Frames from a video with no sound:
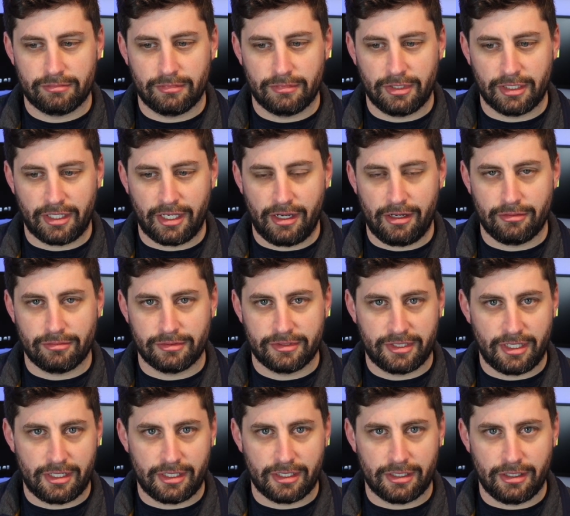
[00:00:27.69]
account
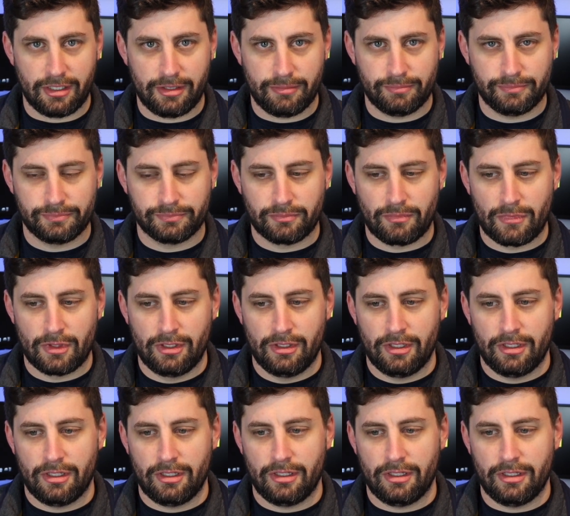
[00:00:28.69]
setting it up,
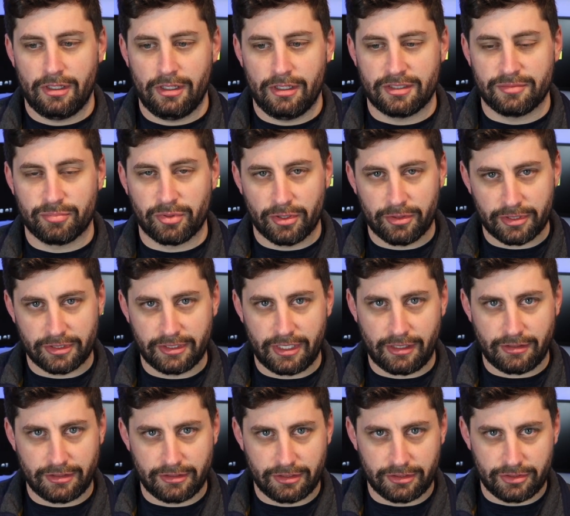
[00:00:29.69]
it's broken
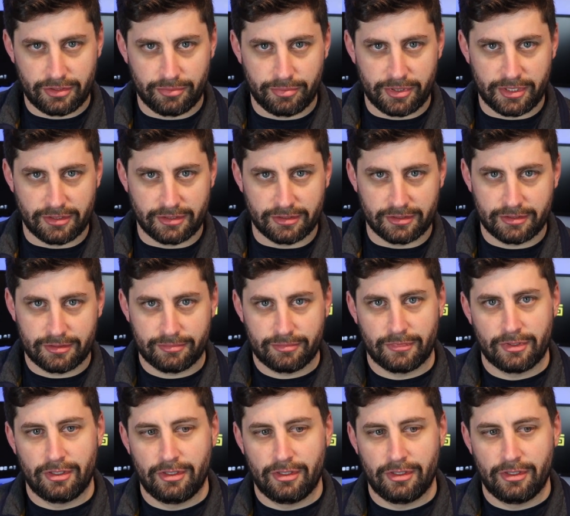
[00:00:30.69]
down into two pieces.